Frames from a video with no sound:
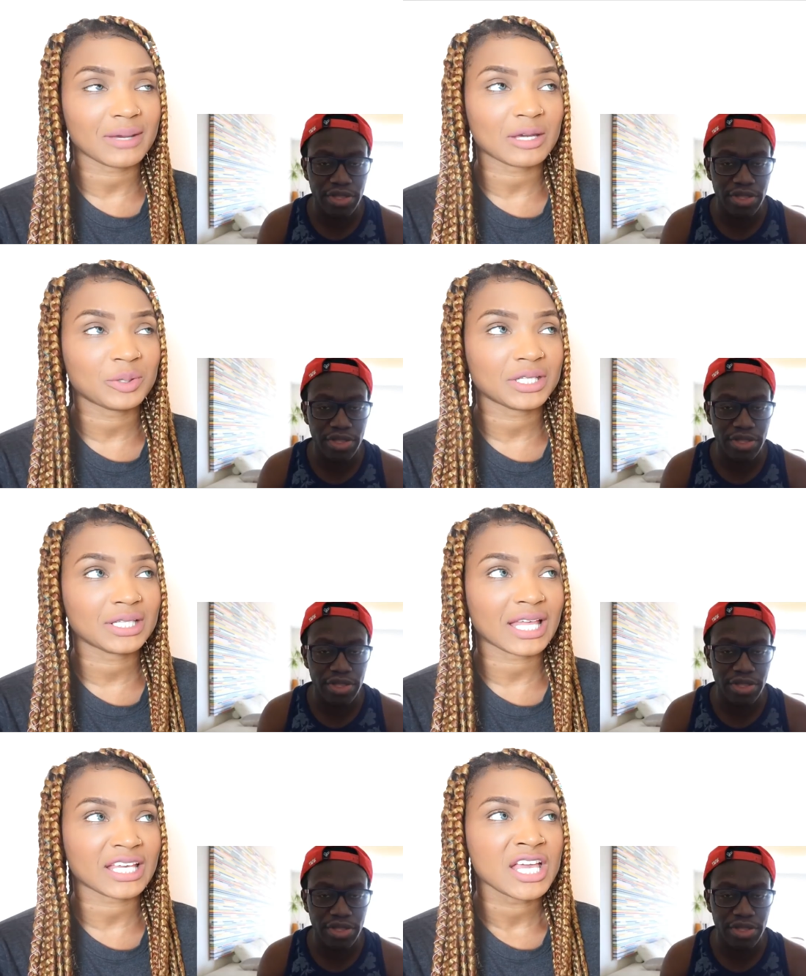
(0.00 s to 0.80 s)
Speaker 1: in my
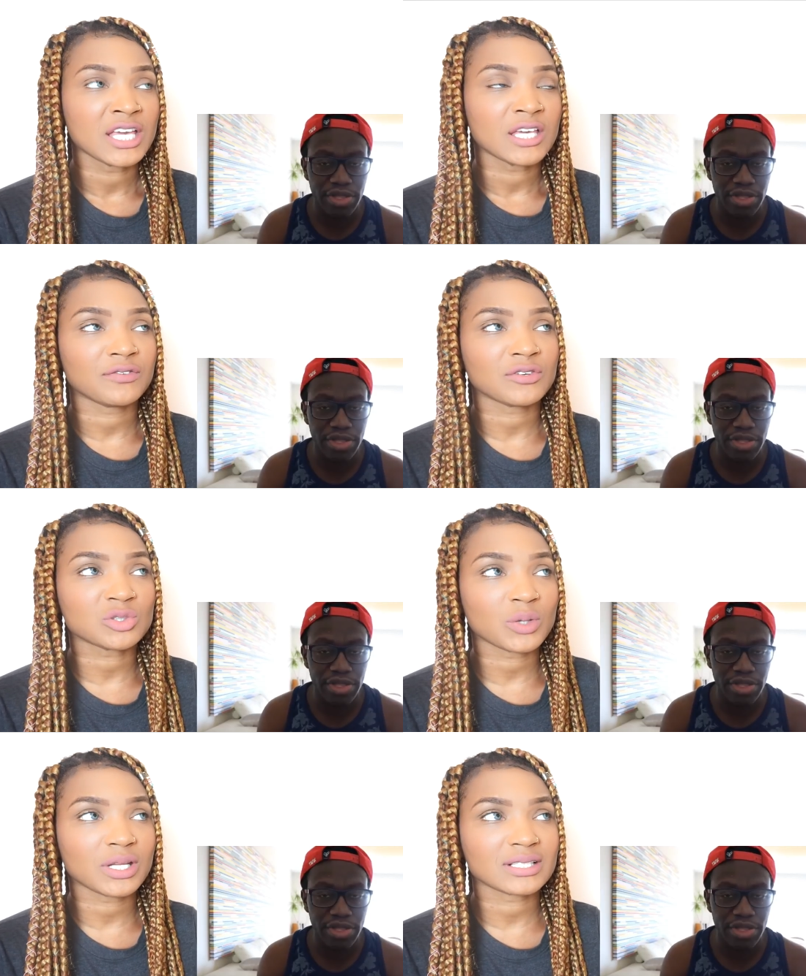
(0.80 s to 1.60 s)
opinion like if you're
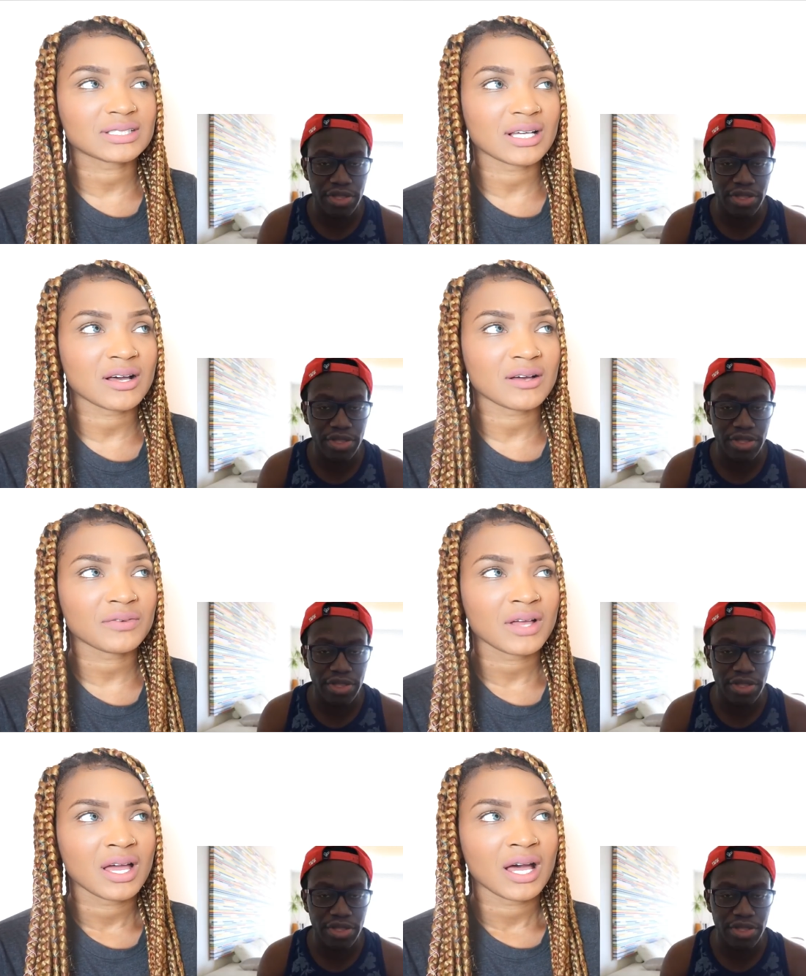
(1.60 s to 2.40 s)
tweeting
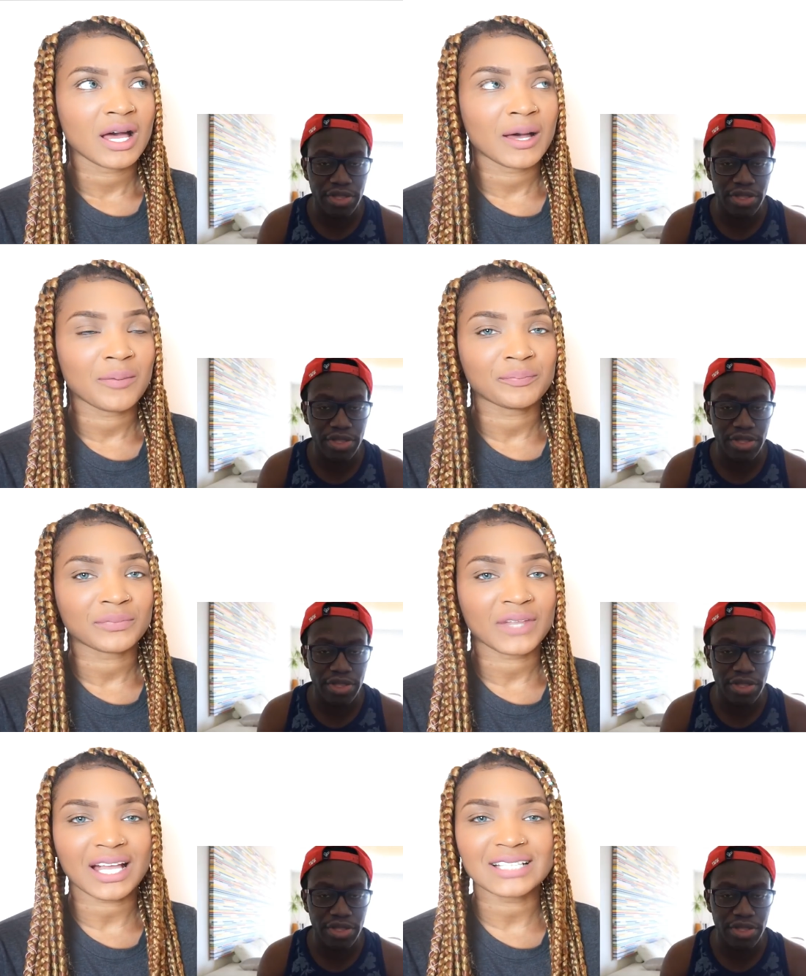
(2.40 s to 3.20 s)
stuff um
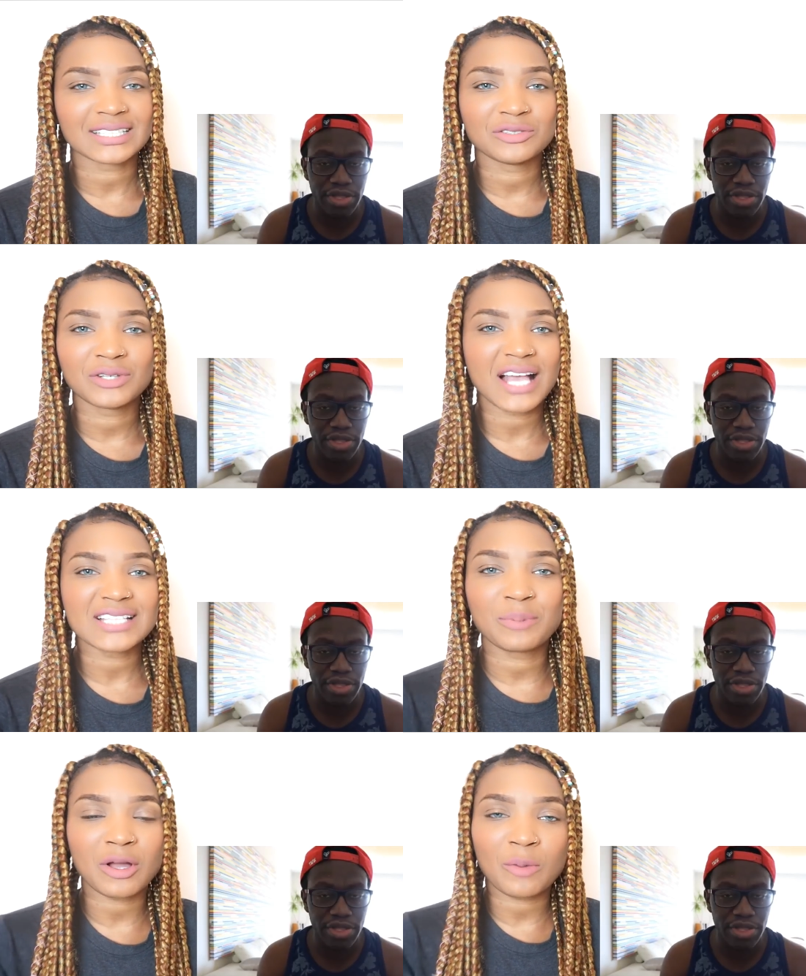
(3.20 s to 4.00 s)
like i said you
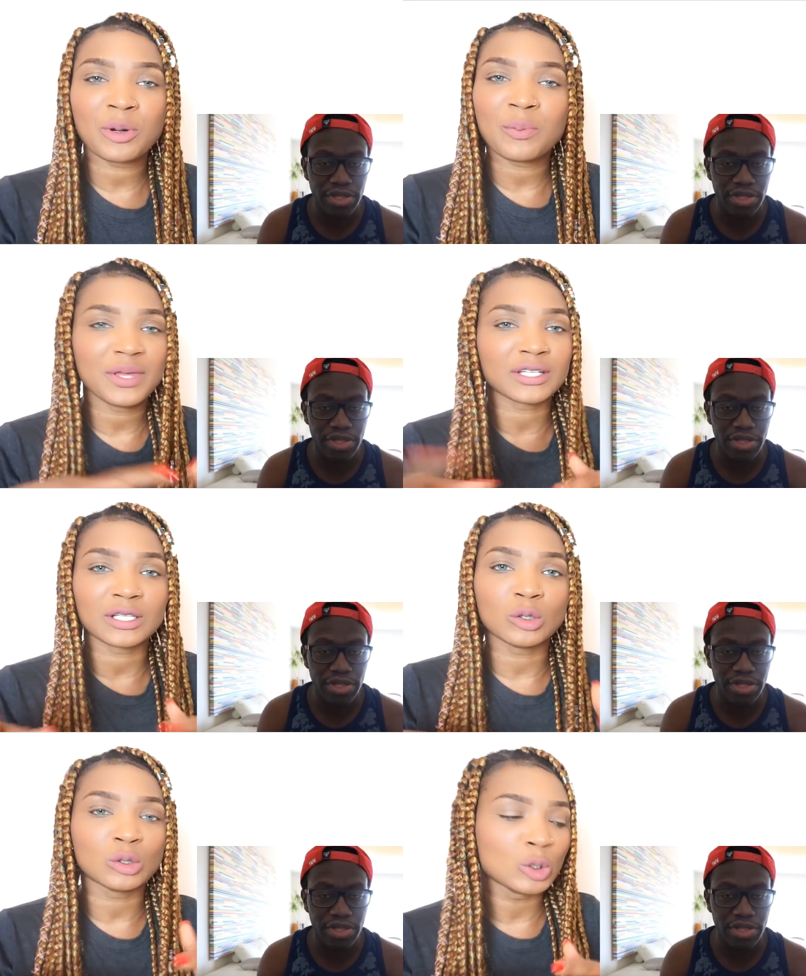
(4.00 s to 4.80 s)
guys put me in the
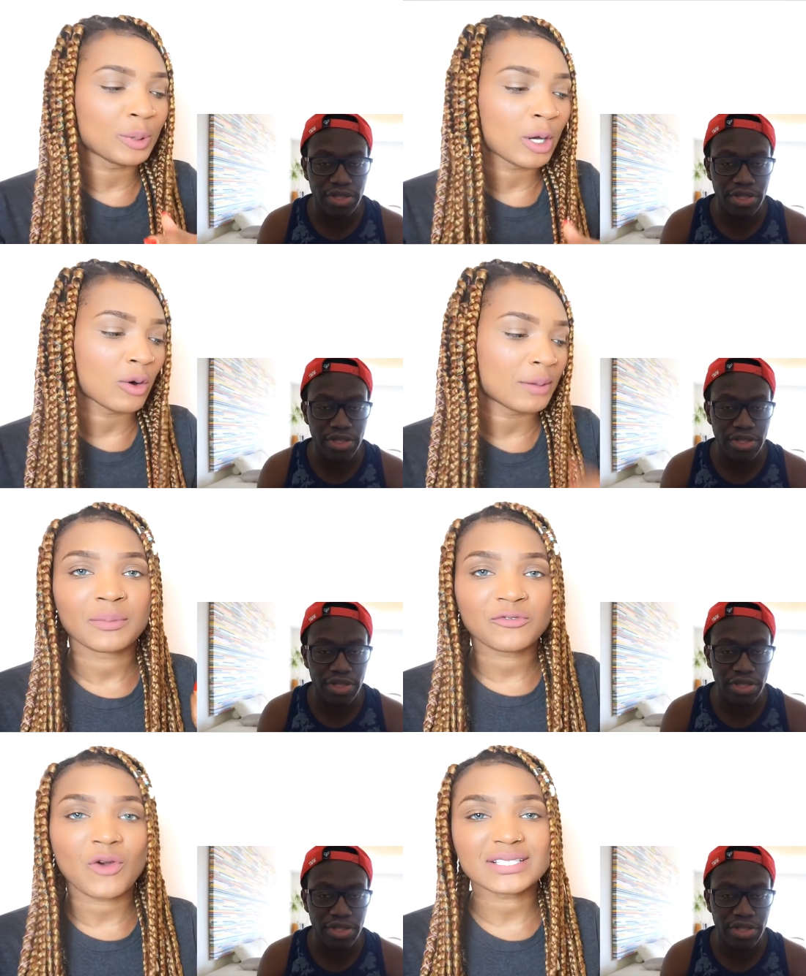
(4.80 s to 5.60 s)
little loophole and
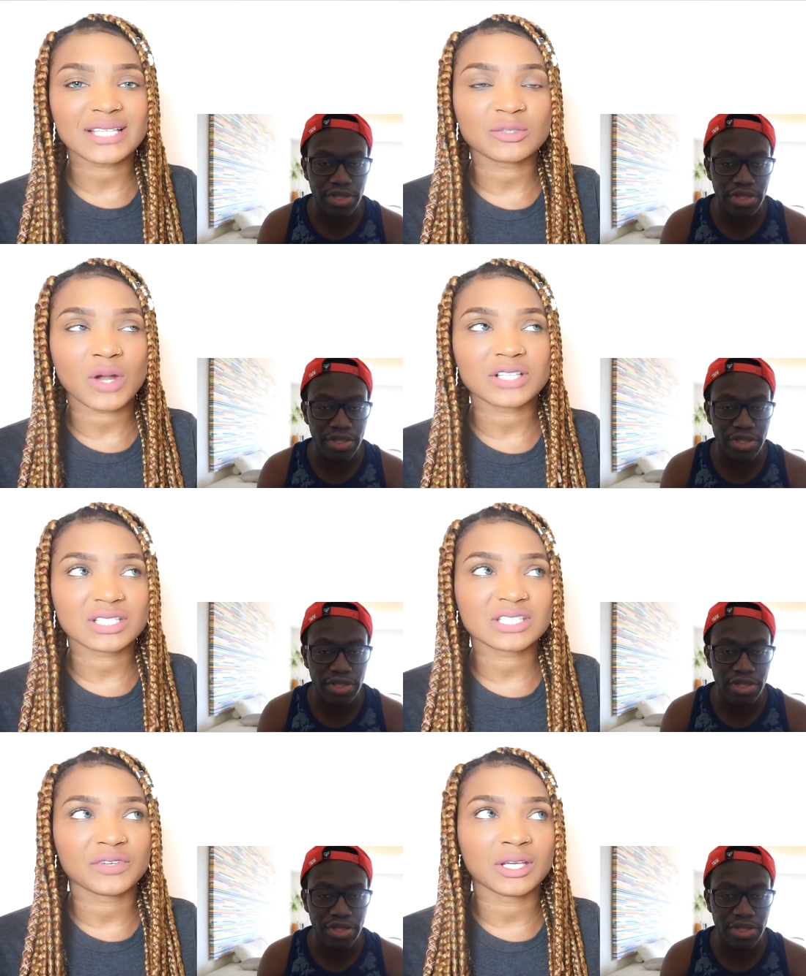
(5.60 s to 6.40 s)
before i decided to watch
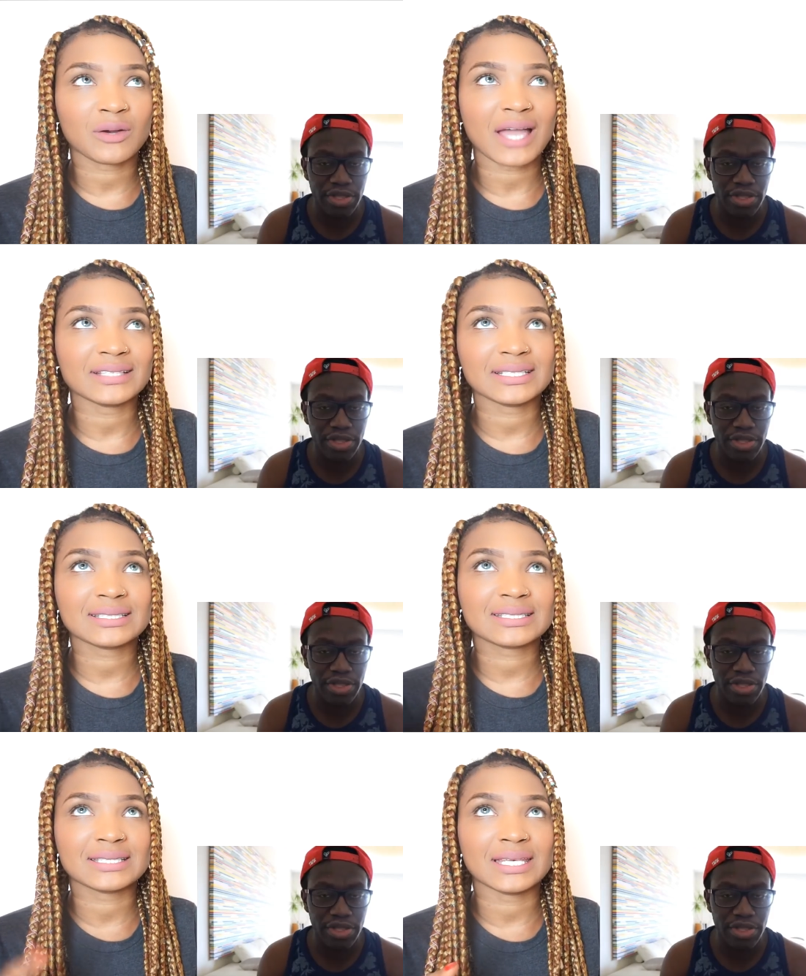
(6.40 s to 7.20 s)
this video i
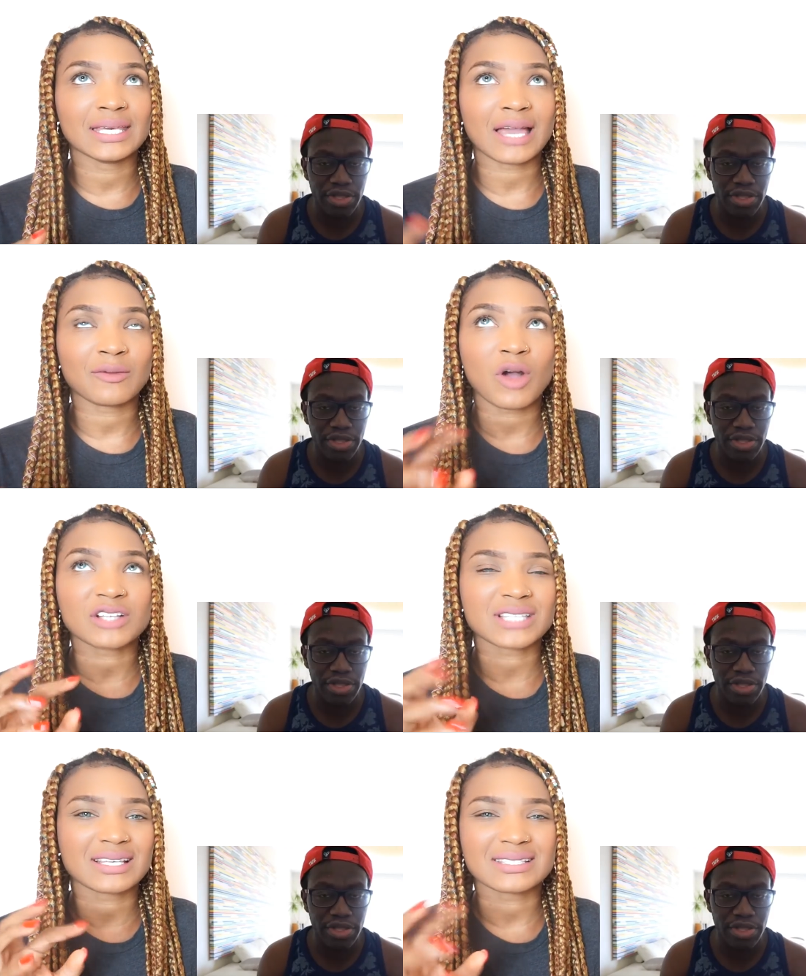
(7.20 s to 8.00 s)
did see i
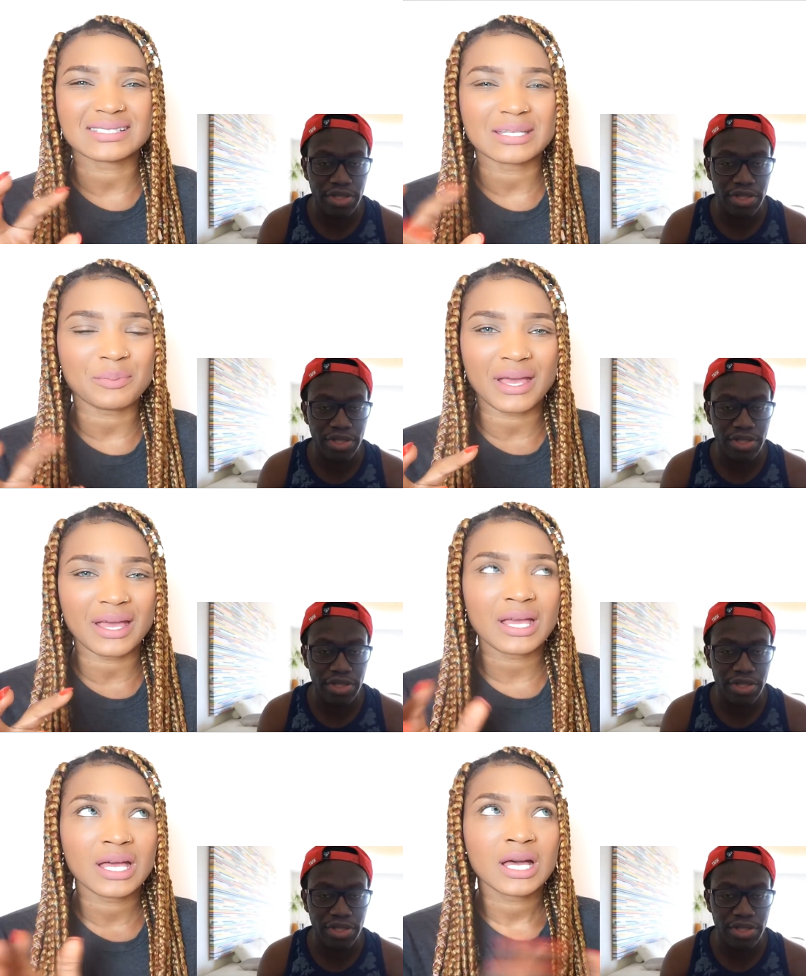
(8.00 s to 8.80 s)
watched like a snippet